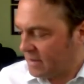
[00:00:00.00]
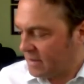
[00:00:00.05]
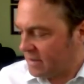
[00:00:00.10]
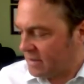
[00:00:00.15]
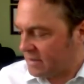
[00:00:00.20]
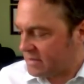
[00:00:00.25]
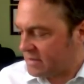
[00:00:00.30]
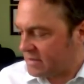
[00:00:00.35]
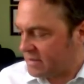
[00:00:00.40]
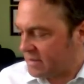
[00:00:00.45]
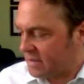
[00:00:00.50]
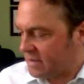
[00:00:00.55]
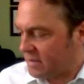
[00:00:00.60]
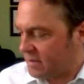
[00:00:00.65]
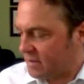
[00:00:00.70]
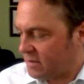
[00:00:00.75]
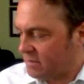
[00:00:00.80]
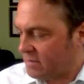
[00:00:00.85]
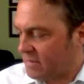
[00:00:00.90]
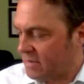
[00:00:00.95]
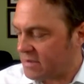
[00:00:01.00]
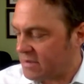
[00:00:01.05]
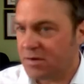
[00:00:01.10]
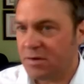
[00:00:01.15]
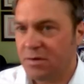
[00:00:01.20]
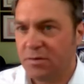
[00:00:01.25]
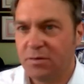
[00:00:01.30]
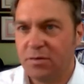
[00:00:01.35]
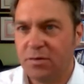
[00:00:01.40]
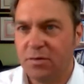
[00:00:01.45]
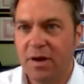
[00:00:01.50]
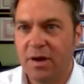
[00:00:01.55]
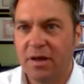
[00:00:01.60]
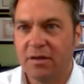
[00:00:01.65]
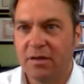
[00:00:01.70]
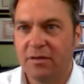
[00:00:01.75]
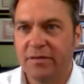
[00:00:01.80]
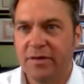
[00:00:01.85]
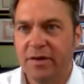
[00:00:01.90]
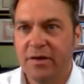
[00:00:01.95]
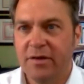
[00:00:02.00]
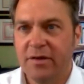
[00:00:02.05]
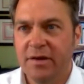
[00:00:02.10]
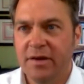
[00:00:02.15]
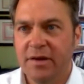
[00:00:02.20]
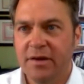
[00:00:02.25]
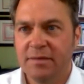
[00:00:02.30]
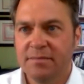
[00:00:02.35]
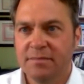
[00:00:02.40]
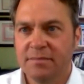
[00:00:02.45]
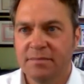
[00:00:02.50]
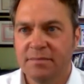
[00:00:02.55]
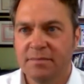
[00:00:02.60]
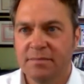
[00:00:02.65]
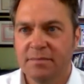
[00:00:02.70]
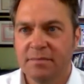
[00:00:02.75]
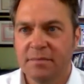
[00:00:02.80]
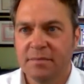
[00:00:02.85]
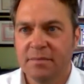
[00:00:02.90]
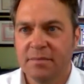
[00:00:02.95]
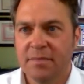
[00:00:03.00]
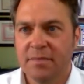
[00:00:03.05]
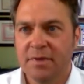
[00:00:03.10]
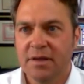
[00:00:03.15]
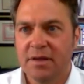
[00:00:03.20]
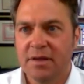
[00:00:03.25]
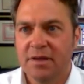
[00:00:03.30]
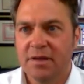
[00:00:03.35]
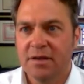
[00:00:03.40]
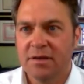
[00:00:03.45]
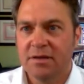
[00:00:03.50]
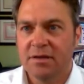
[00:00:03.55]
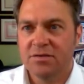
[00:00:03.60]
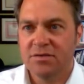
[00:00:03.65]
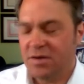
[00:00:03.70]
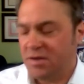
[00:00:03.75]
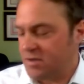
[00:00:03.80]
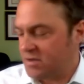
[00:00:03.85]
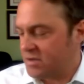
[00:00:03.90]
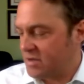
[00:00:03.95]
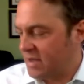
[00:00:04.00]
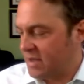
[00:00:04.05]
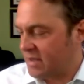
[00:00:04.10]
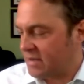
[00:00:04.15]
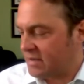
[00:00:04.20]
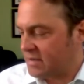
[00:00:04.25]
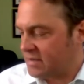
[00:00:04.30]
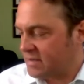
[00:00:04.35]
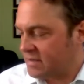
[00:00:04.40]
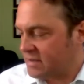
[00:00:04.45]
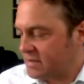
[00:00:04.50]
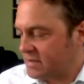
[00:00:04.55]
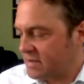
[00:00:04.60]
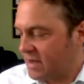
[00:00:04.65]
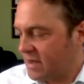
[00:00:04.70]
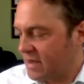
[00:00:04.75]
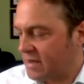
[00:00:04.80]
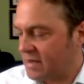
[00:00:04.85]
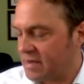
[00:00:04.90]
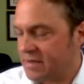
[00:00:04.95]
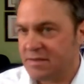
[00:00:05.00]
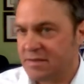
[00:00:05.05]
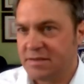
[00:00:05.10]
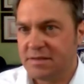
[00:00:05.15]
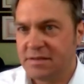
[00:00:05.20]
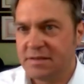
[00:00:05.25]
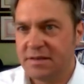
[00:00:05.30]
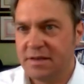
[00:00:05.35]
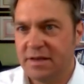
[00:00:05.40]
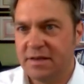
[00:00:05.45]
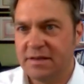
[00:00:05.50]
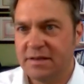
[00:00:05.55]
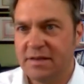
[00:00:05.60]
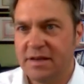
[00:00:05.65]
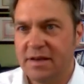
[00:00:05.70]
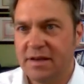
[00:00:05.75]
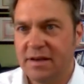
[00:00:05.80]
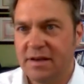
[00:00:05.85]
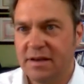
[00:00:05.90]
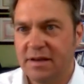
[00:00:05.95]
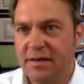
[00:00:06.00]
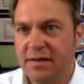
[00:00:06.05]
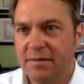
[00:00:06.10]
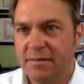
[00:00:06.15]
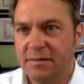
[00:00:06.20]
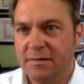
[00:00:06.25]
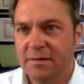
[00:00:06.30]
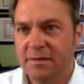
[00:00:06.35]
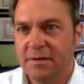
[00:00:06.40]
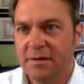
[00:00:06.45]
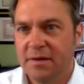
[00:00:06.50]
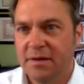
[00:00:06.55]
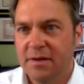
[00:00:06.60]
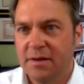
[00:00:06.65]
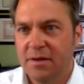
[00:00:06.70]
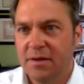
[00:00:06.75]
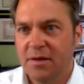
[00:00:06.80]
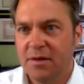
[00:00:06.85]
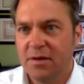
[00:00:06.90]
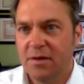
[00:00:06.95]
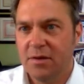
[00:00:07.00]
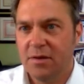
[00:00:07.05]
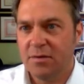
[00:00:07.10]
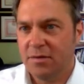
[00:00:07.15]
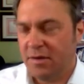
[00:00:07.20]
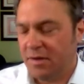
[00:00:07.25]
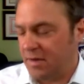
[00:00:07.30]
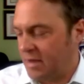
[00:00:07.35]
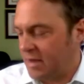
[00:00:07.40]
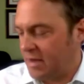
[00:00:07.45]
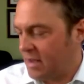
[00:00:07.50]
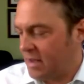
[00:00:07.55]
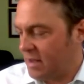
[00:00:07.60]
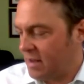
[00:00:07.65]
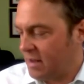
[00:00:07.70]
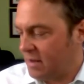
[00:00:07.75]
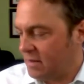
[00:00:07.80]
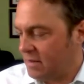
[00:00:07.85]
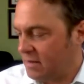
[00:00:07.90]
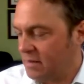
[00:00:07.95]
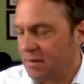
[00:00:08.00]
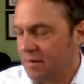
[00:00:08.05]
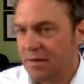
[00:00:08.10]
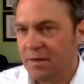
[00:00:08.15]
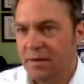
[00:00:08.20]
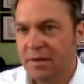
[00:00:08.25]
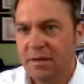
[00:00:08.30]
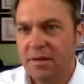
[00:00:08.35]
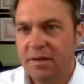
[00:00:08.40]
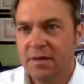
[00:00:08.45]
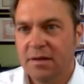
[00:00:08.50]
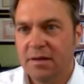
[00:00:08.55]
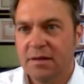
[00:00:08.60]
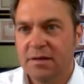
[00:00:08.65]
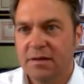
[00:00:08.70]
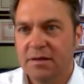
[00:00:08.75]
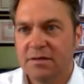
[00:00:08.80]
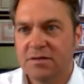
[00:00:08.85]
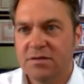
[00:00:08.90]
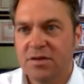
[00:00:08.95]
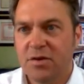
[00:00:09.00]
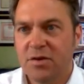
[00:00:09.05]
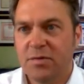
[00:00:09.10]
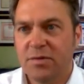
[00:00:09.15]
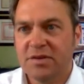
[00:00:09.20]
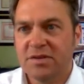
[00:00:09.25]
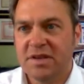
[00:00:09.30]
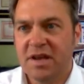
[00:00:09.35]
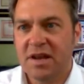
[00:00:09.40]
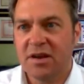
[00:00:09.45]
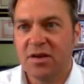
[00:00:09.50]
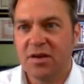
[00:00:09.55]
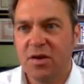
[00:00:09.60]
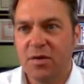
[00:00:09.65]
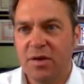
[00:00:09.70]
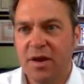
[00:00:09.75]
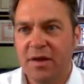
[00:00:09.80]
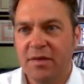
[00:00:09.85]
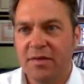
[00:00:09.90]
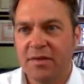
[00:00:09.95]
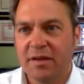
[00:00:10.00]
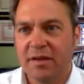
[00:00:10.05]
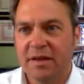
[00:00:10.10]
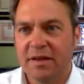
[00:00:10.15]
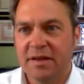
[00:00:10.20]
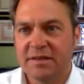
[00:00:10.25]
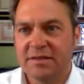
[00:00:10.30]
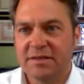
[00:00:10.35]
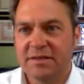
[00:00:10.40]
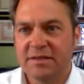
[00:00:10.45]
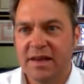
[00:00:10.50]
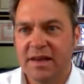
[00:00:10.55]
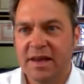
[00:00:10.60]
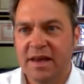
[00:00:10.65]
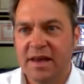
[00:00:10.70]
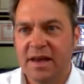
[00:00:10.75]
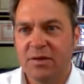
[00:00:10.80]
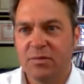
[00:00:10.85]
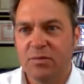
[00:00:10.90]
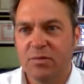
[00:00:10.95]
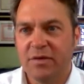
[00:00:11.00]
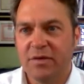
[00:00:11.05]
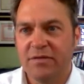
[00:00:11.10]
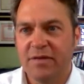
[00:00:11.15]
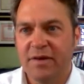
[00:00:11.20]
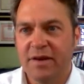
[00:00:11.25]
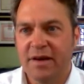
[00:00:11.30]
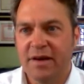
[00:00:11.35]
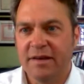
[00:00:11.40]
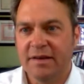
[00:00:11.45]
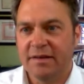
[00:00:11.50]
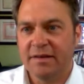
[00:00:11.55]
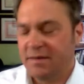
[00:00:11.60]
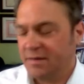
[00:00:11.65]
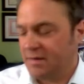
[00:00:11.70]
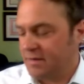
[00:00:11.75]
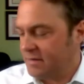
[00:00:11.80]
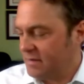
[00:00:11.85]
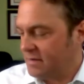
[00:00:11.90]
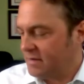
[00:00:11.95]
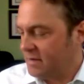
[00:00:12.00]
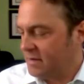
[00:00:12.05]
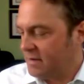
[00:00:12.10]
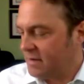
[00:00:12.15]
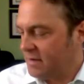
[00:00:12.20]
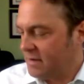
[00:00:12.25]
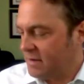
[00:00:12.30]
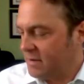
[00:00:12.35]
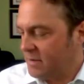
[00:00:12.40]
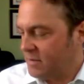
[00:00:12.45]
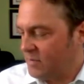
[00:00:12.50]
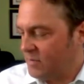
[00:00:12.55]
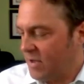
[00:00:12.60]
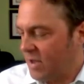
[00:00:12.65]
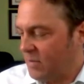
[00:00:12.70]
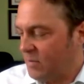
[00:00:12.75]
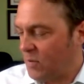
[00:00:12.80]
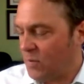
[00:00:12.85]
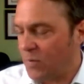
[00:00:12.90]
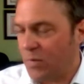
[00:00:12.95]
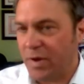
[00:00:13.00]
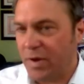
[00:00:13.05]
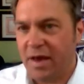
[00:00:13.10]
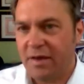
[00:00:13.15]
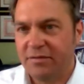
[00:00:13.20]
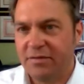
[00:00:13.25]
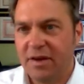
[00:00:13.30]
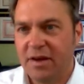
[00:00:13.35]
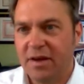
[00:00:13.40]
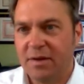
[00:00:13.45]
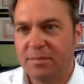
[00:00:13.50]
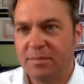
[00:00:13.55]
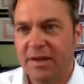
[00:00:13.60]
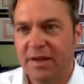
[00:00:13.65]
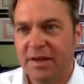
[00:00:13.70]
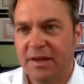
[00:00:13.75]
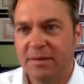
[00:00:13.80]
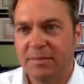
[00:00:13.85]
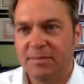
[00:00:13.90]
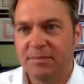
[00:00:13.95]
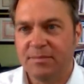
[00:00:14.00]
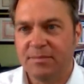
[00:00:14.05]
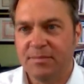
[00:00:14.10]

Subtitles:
Let's see here. Let's go to Oliveira. Change that. Status, antenna, OTDL. So we just kind of go down the list and we find people we have to update.